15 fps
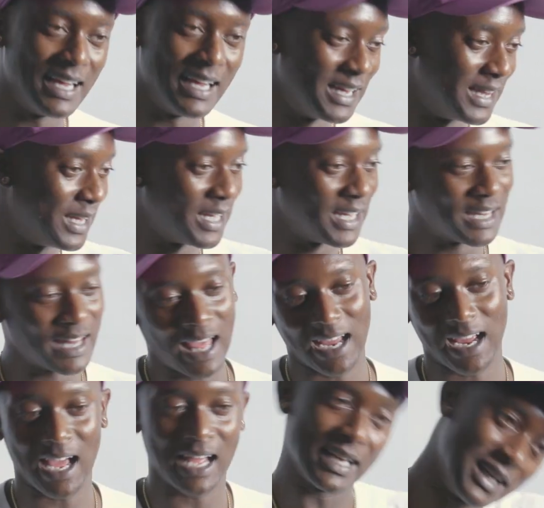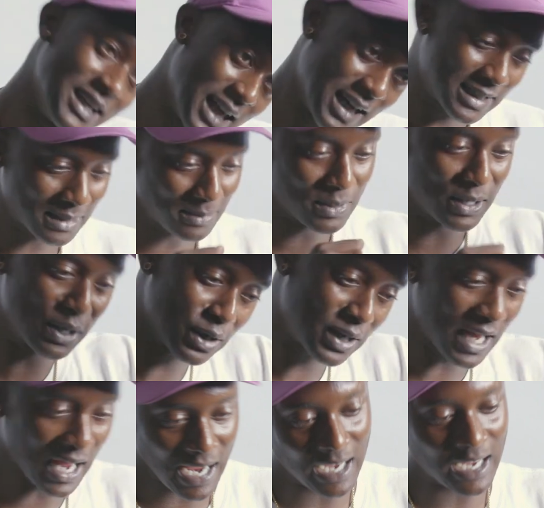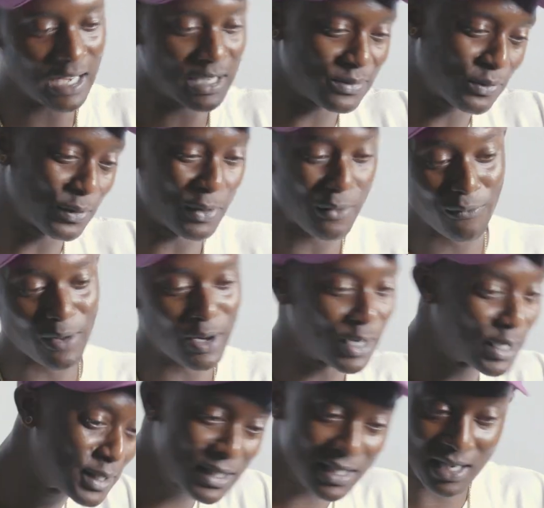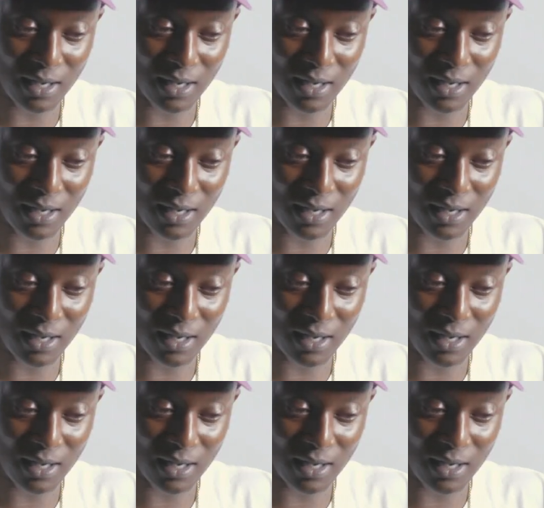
And then like, I did like some little cadence for a verse,